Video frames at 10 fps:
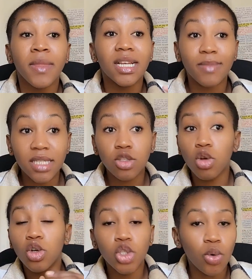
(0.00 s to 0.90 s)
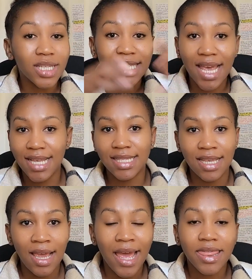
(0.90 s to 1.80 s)
as much as you're going to assess
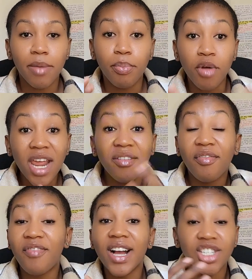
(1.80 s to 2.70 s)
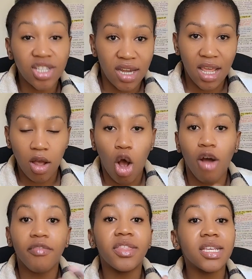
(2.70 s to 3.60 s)
the brain functioning
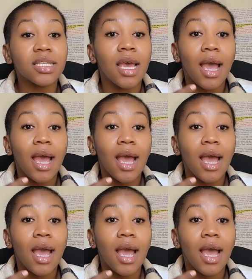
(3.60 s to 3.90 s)
of this